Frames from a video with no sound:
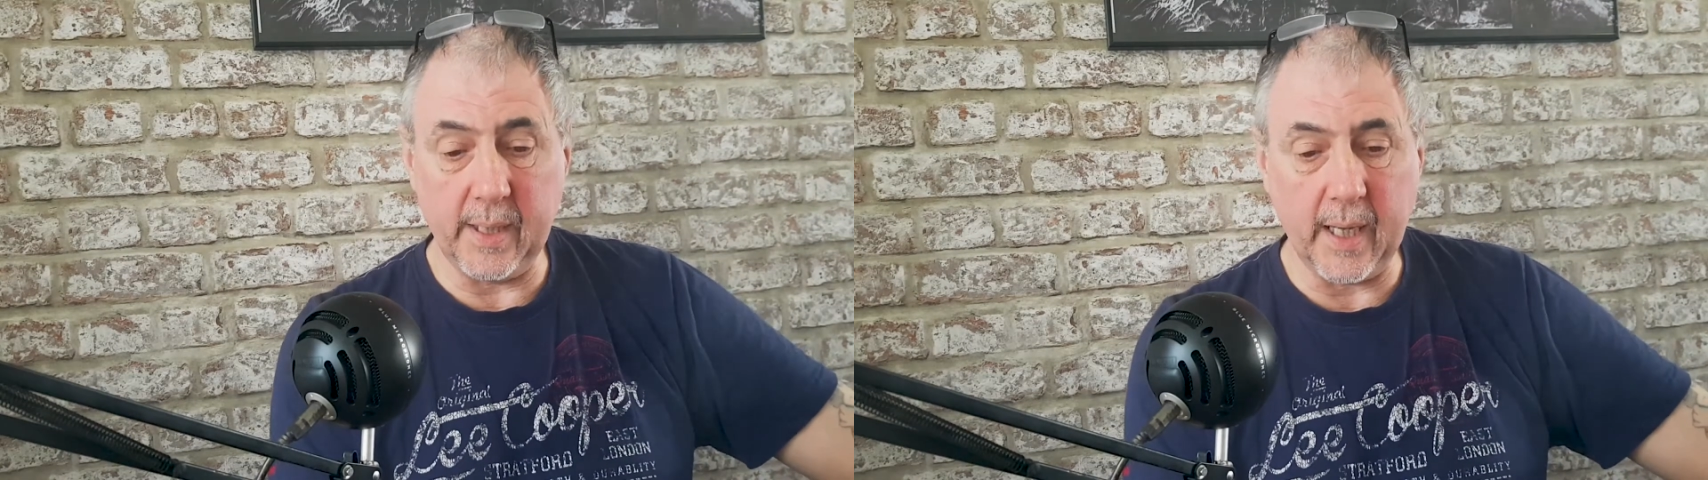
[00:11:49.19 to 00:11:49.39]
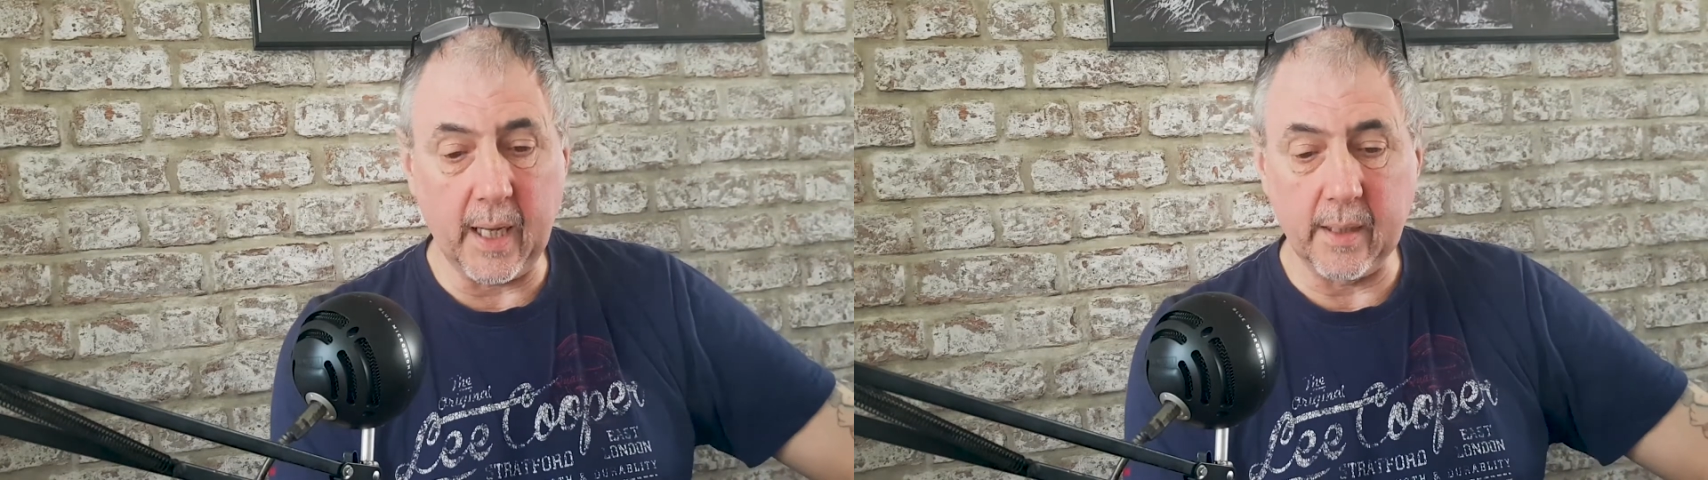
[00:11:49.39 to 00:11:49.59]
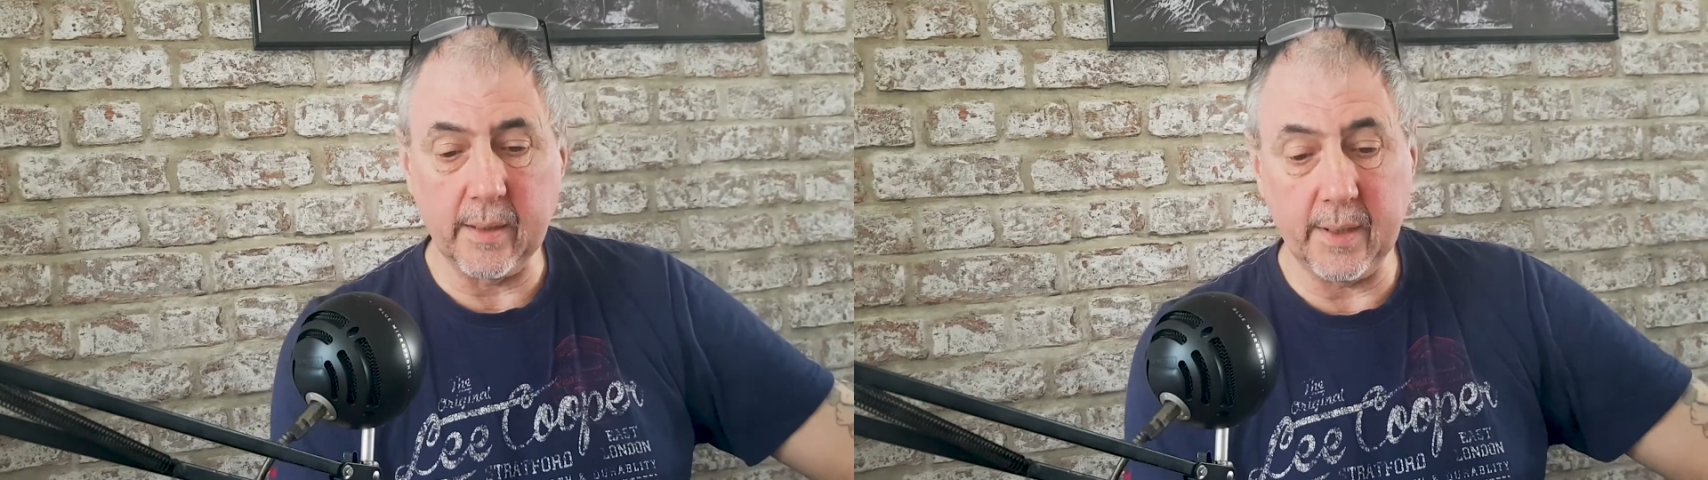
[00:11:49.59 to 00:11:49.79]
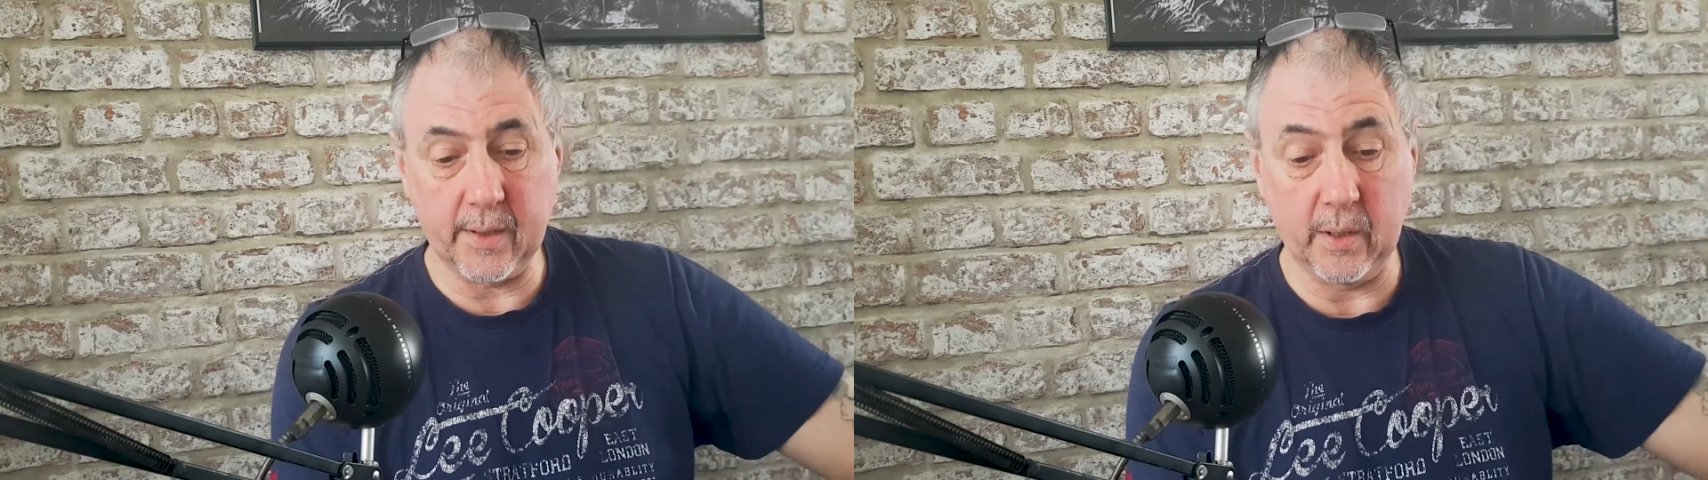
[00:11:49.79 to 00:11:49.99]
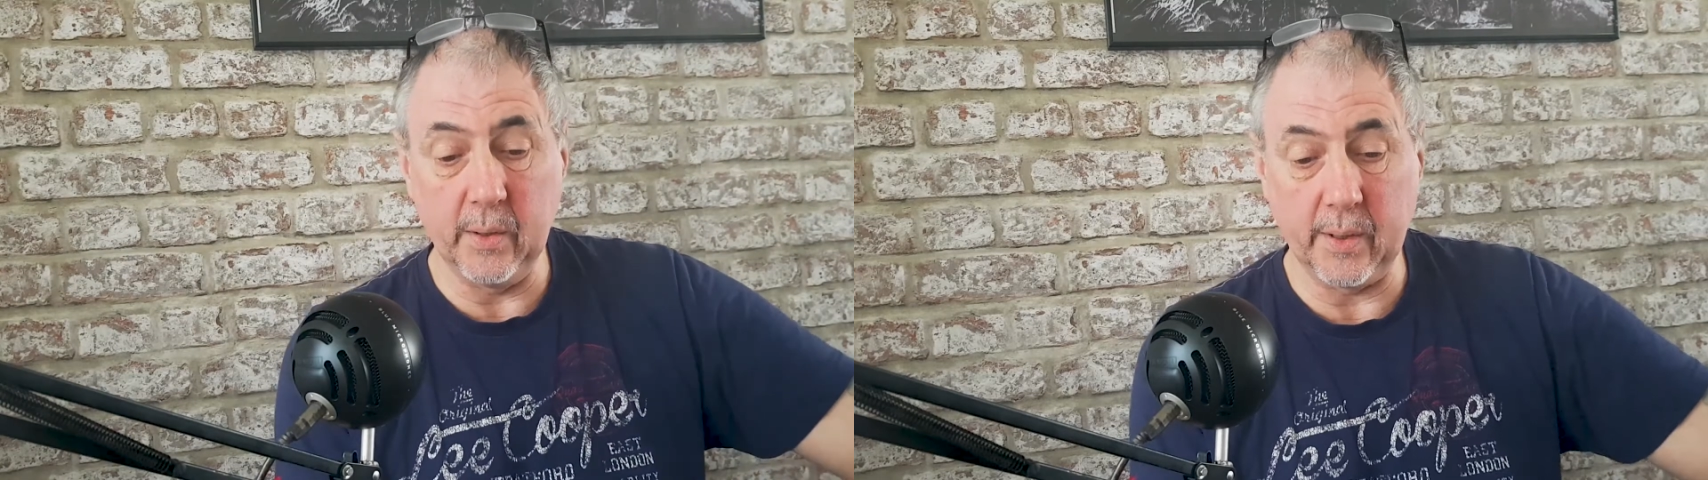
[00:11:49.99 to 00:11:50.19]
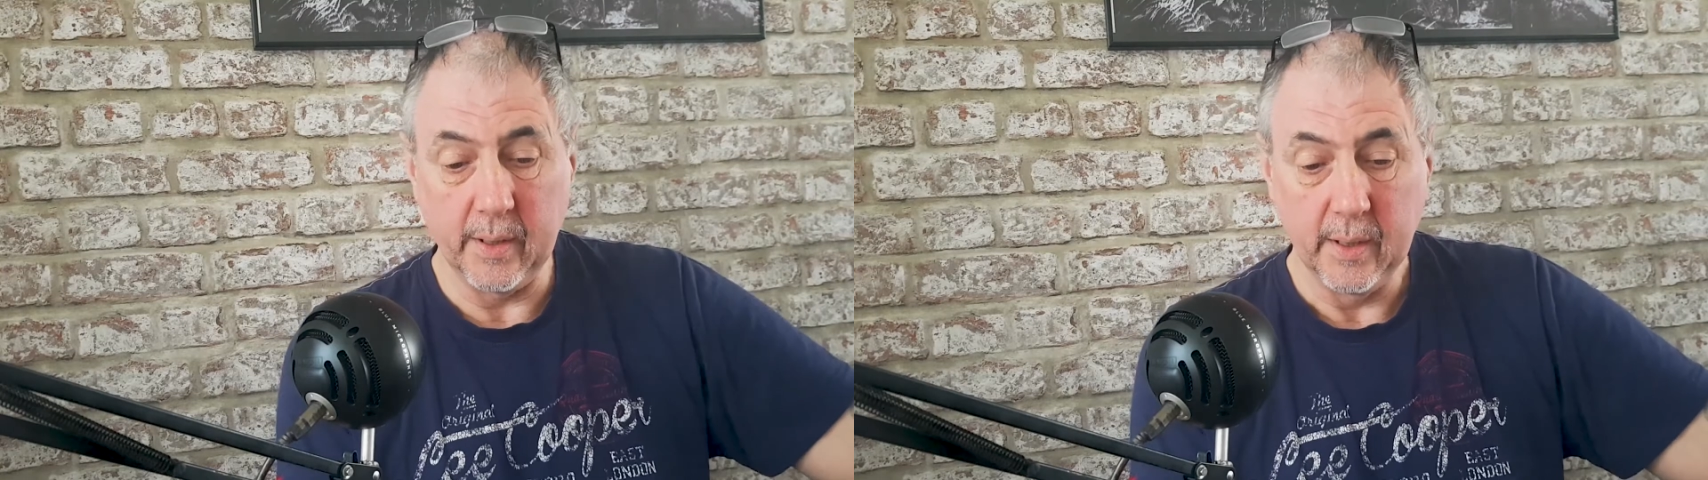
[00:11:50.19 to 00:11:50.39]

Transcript: hell, it's good.